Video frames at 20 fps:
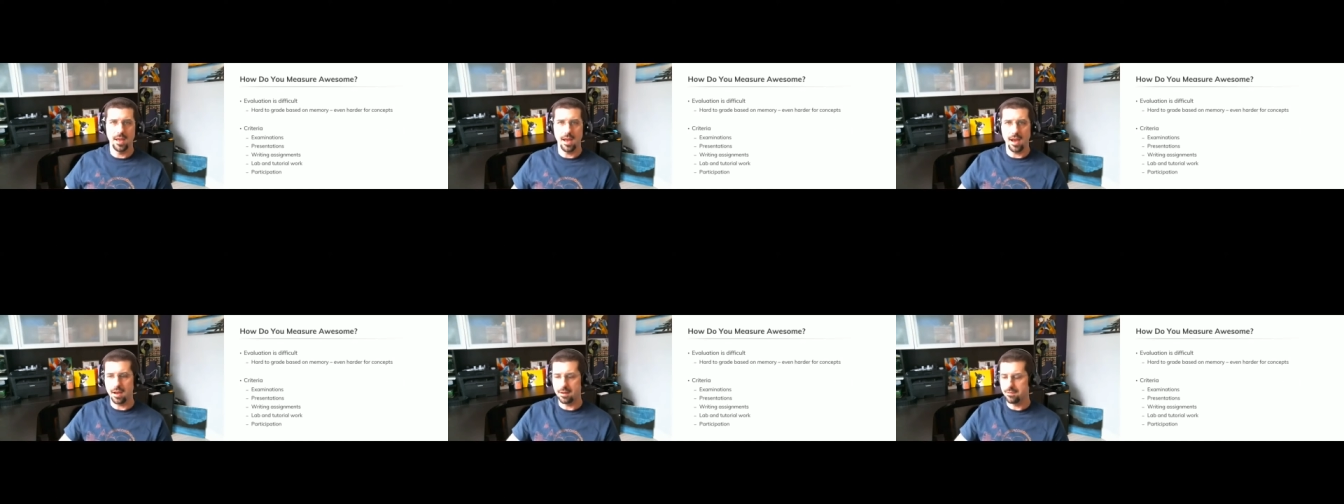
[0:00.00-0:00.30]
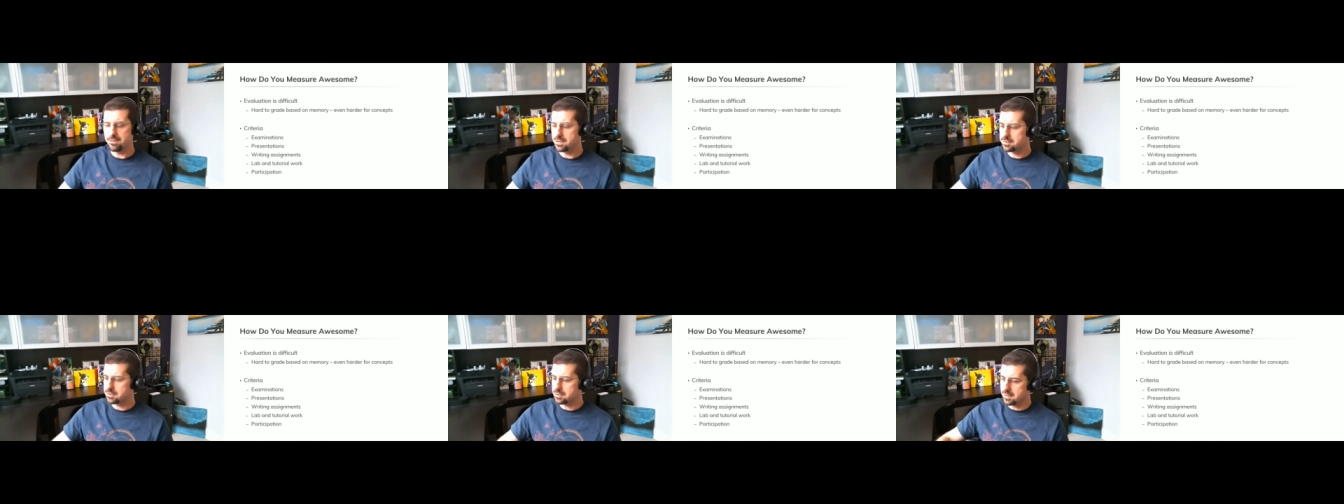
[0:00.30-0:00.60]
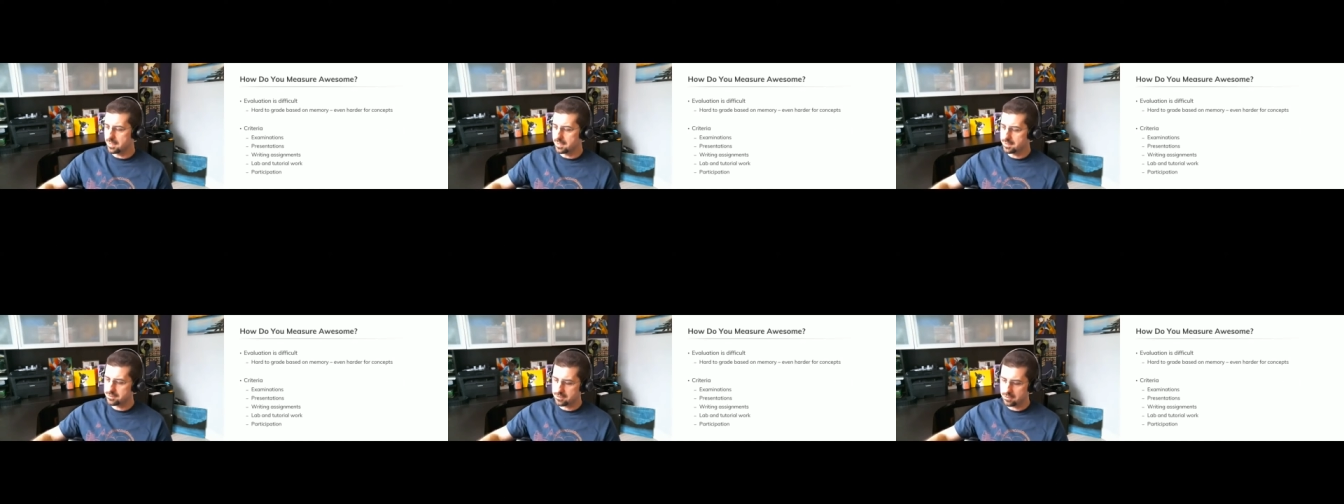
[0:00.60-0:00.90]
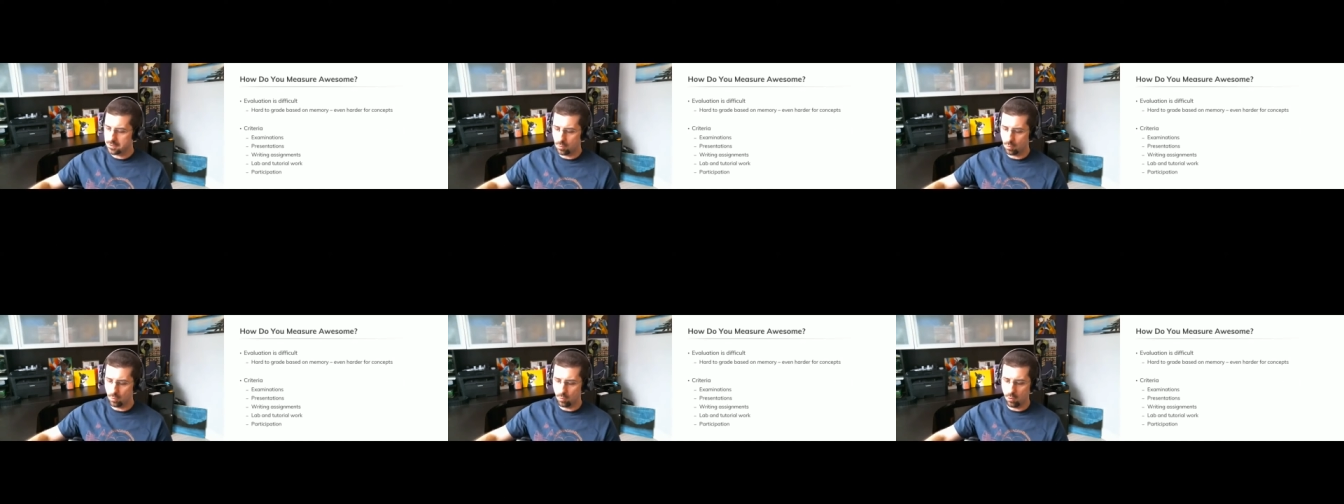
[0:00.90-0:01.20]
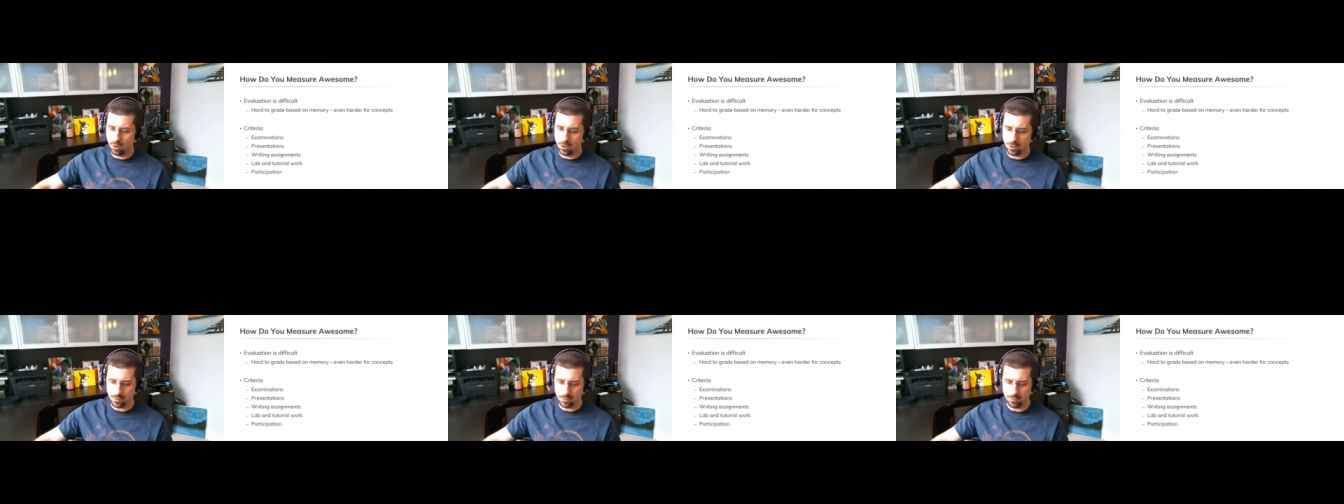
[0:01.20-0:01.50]
Obviously, that's going to
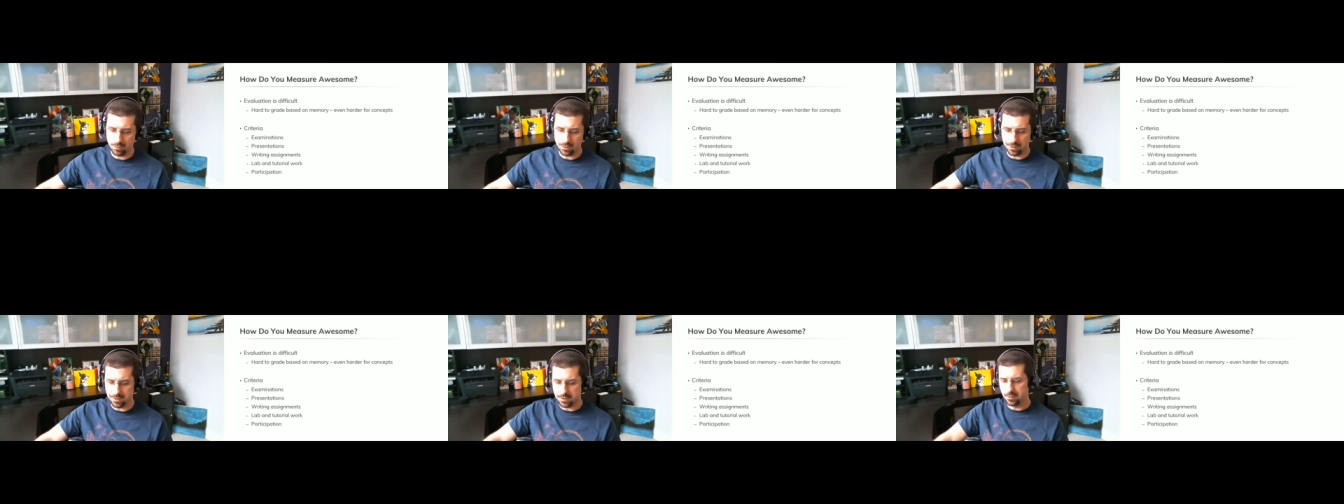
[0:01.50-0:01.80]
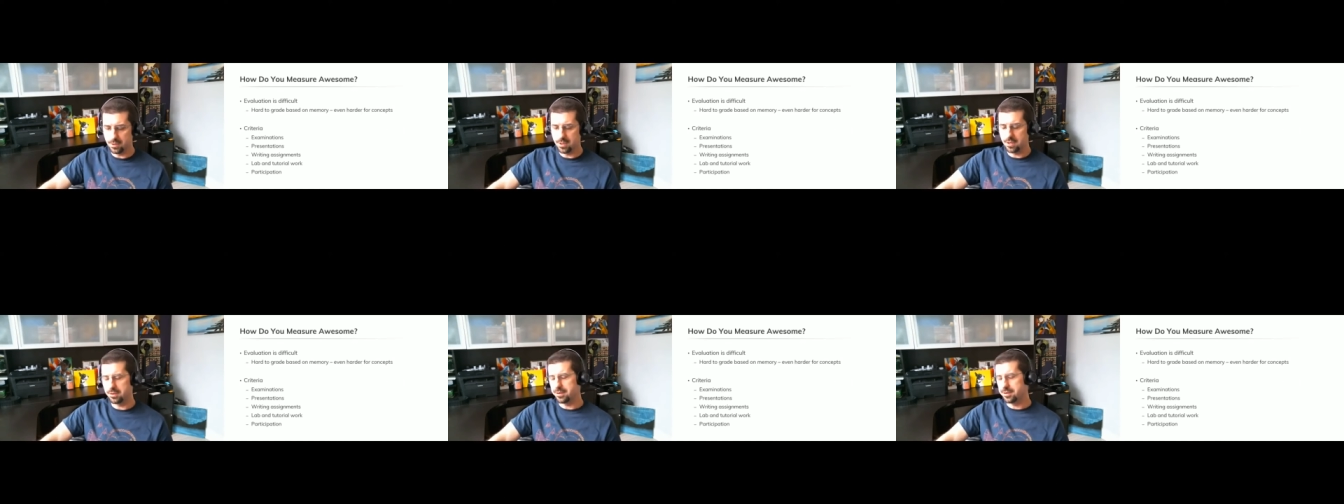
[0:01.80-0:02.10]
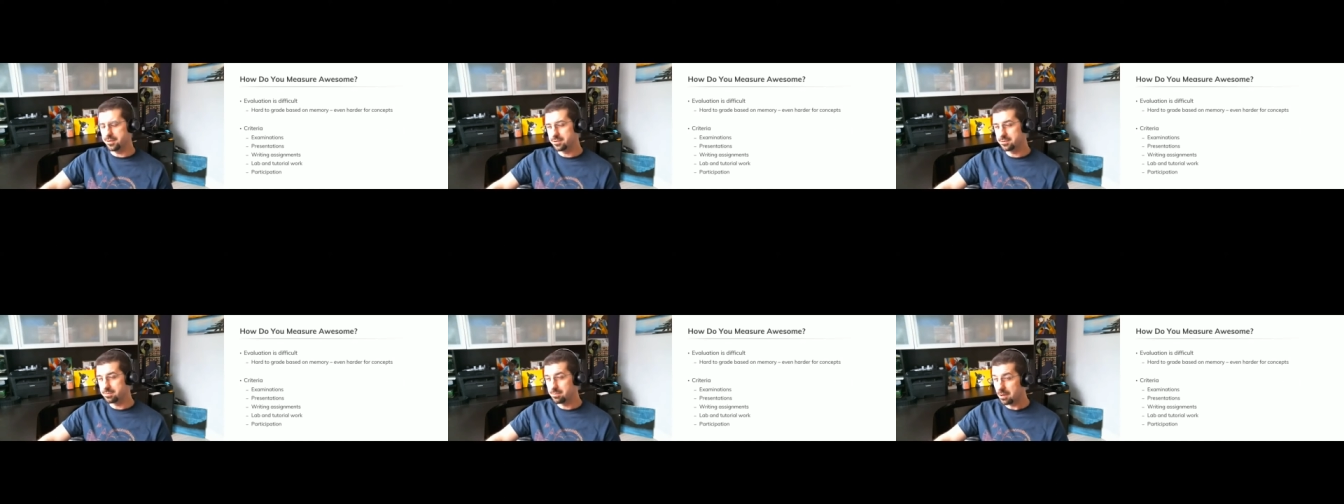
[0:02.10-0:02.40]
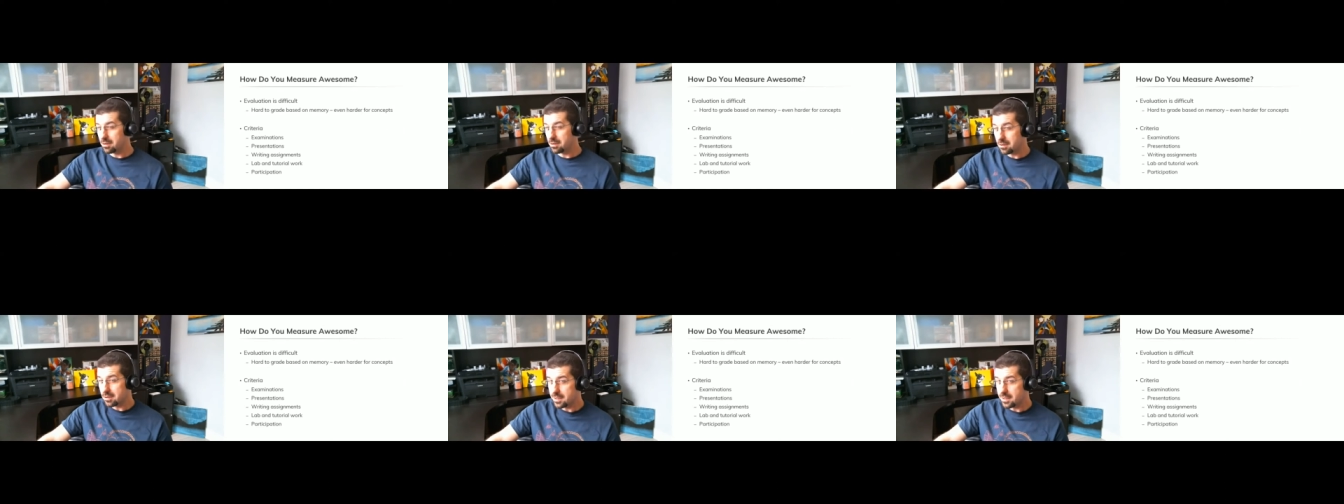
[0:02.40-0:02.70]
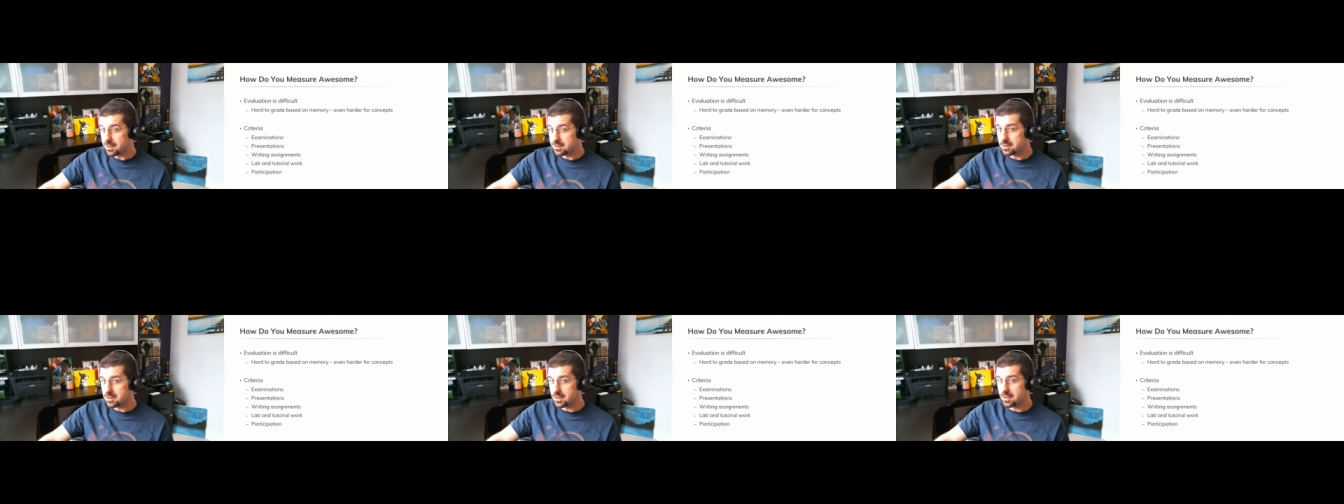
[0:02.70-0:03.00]
work really well in a small
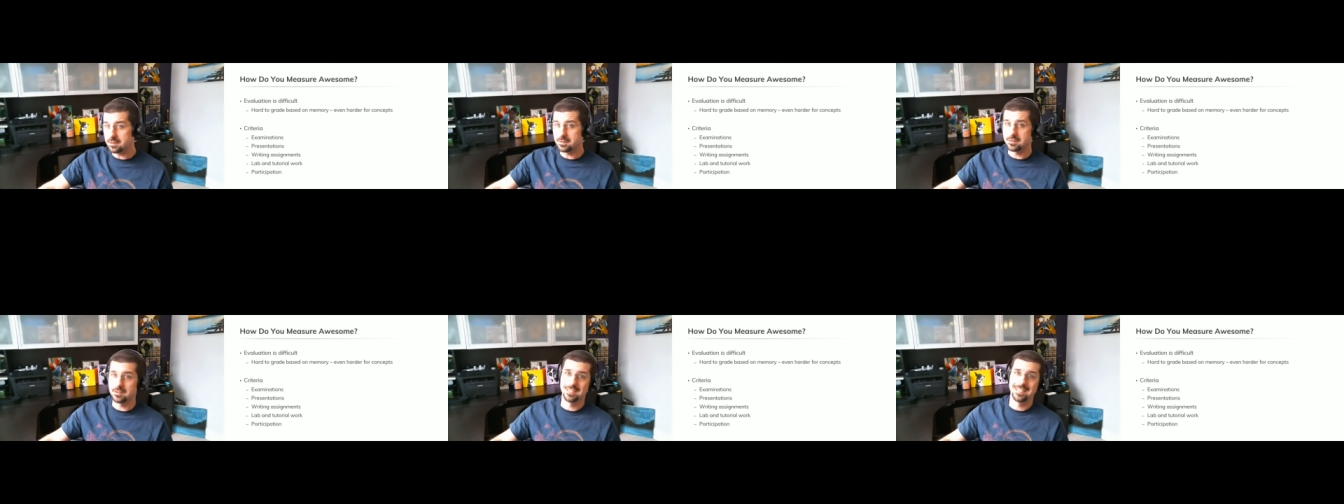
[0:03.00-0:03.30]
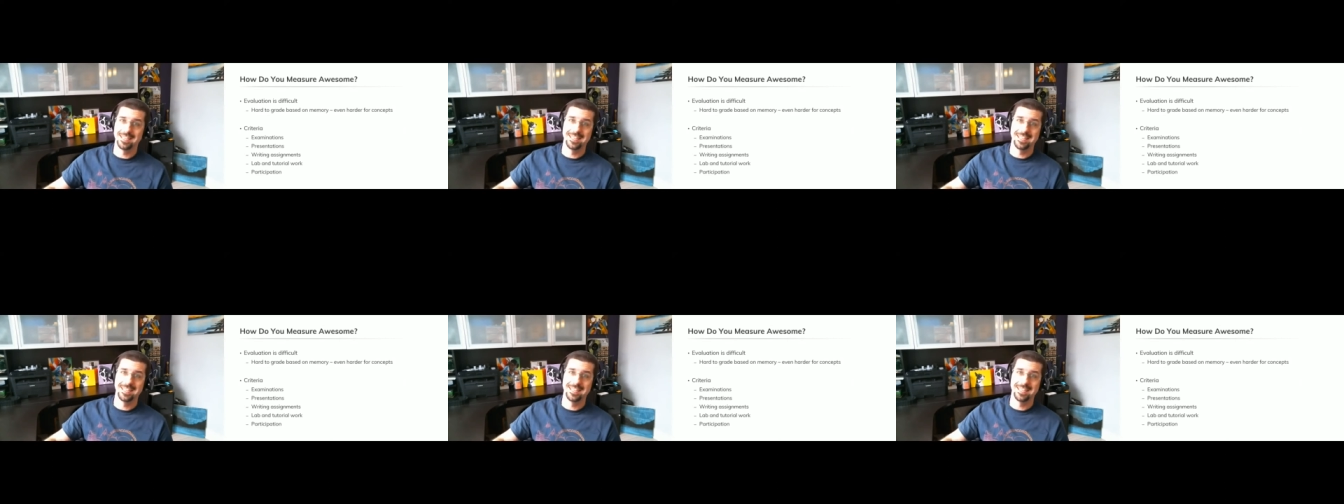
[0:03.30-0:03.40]
class size,